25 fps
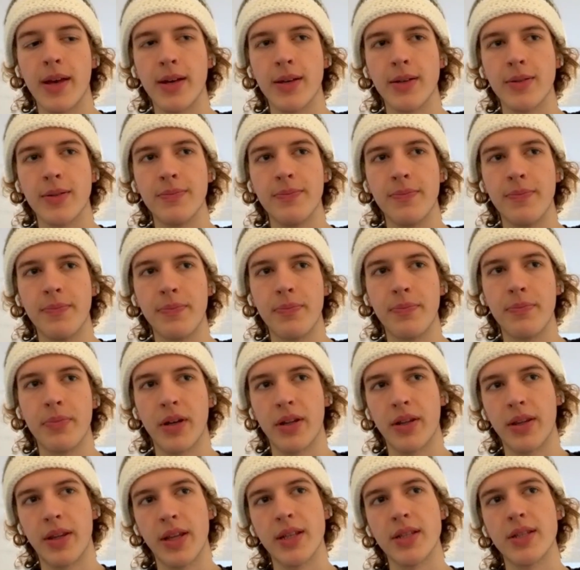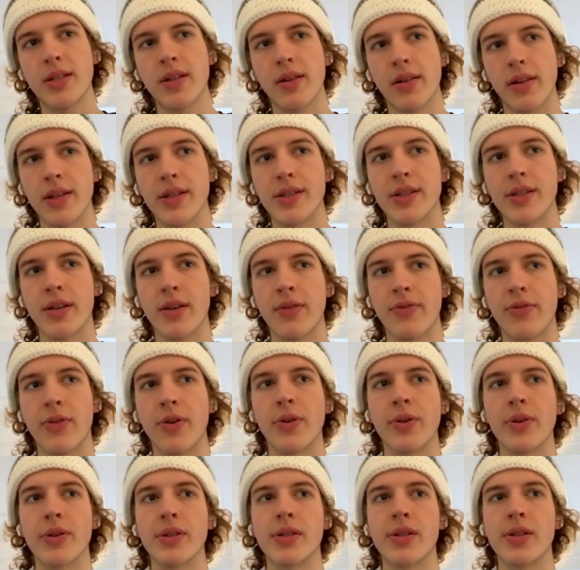Um, but there still is a
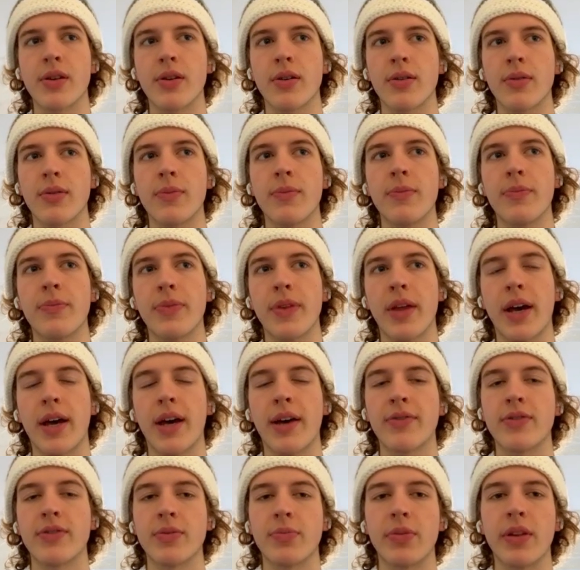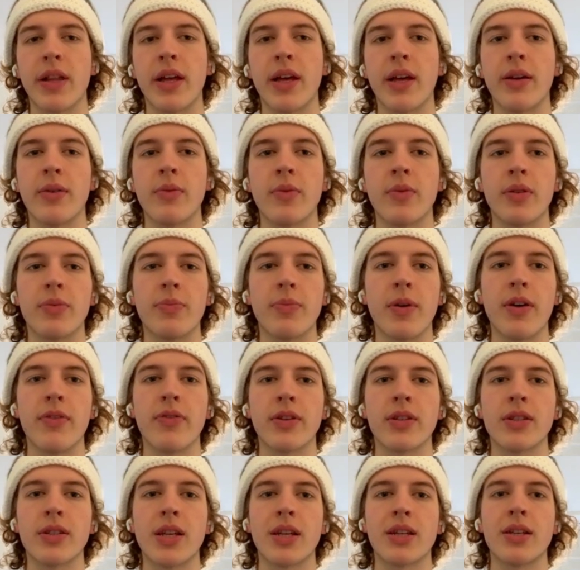focus on I have to play it with
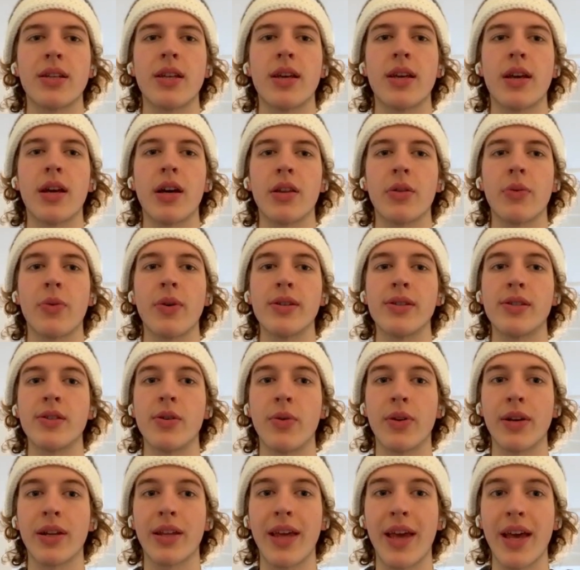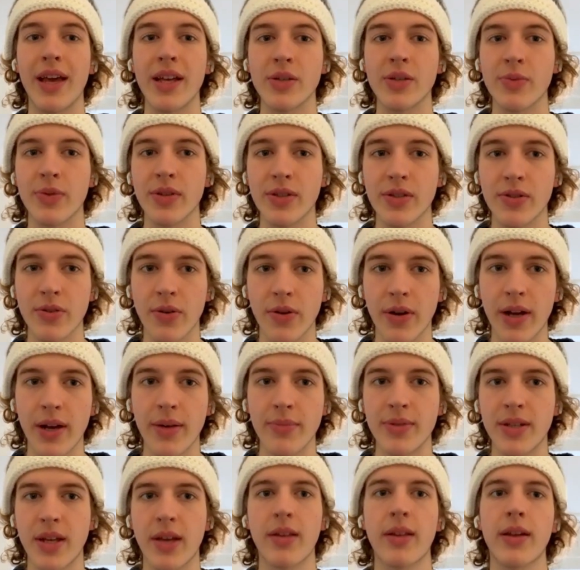perfect technique, otherwise, no one cares what story
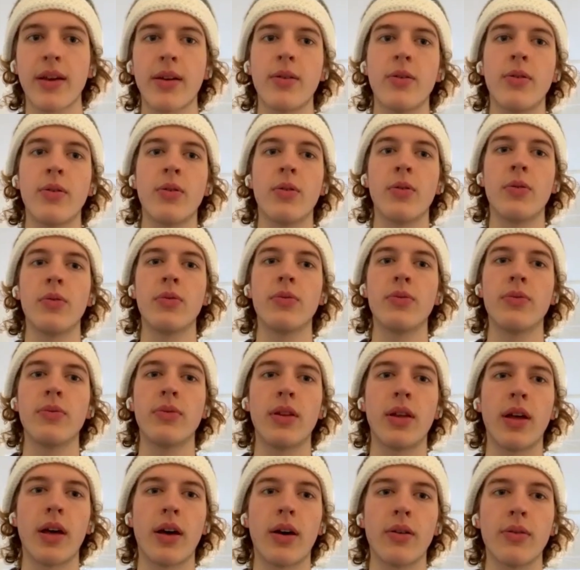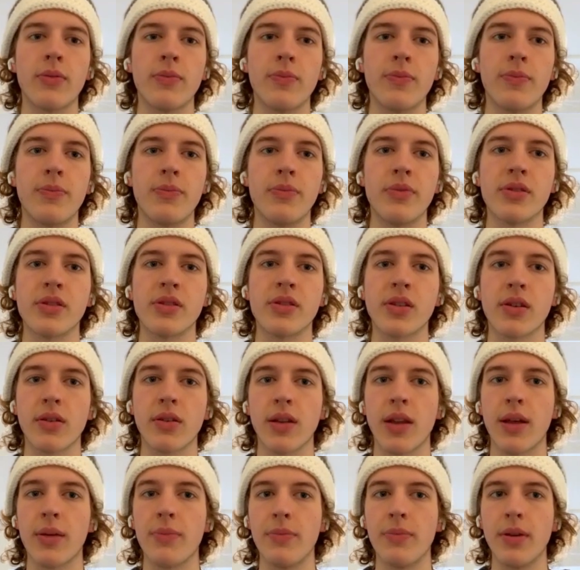I'm telling or how
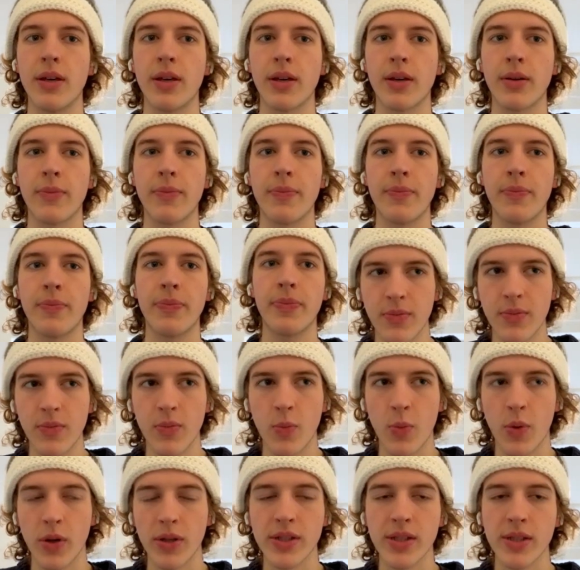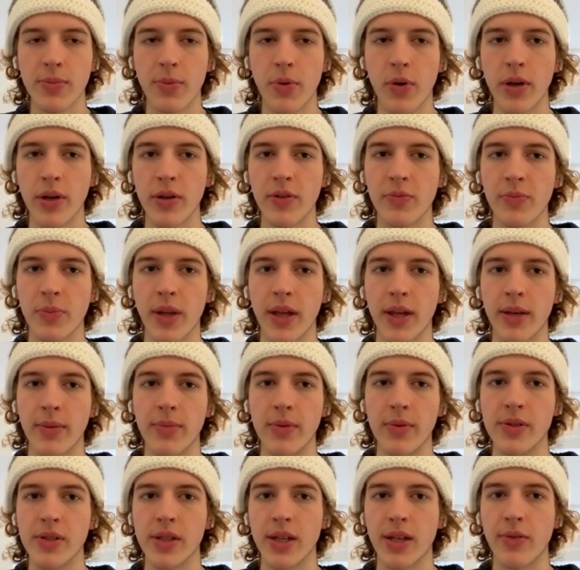musical I'm being. What's the point of
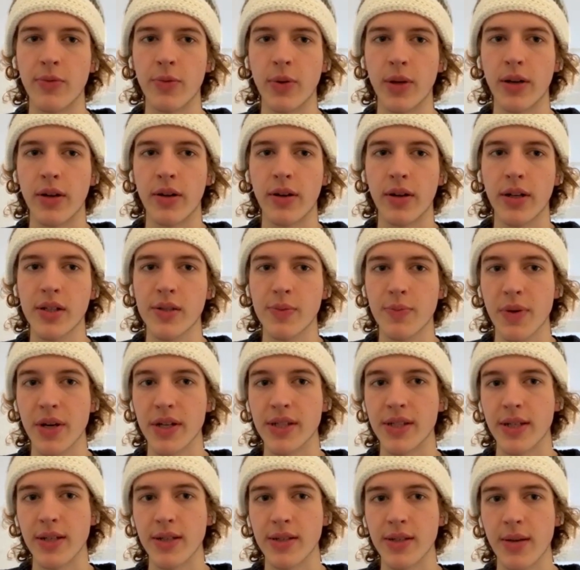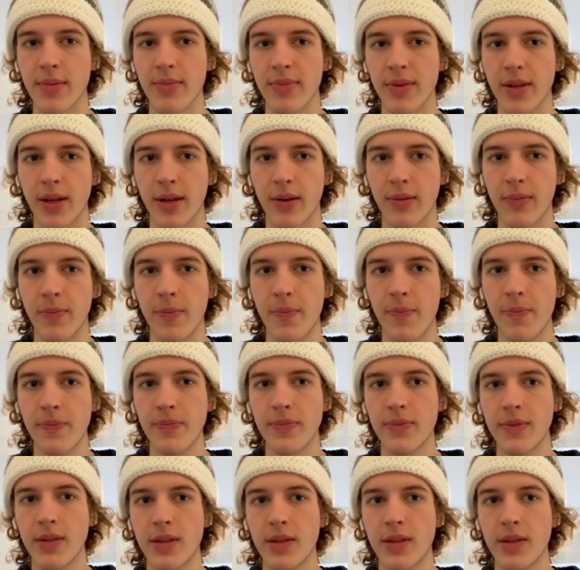playing music if we're not expressing something?